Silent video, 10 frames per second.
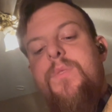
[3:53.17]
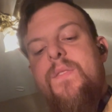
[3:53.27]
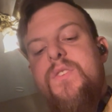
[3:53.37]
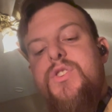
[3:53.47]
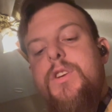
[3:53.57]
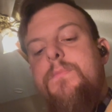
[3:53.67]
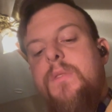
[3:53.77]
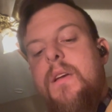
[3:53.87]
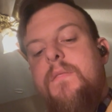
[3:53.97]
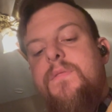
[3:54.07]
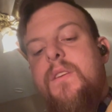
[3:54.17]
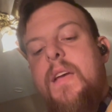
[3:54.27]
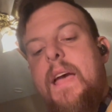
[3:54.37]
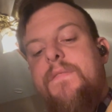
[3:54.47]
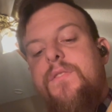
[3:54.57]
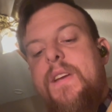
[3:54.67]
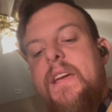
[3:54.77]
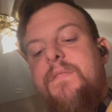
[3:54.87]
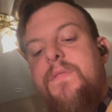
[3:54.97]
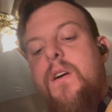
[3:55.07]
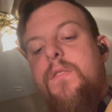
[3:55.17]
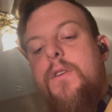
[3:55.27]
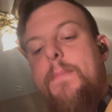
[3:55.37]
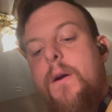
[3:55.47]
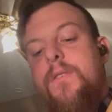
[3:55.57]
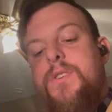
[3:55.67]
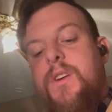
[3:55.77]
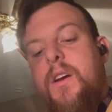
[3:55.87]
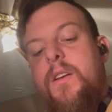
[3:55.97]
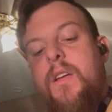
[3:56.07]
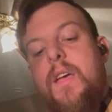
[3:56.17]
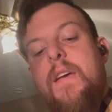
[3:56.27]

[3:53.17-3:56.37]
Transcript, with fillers: Then Shem lived after he had fathered Aparashad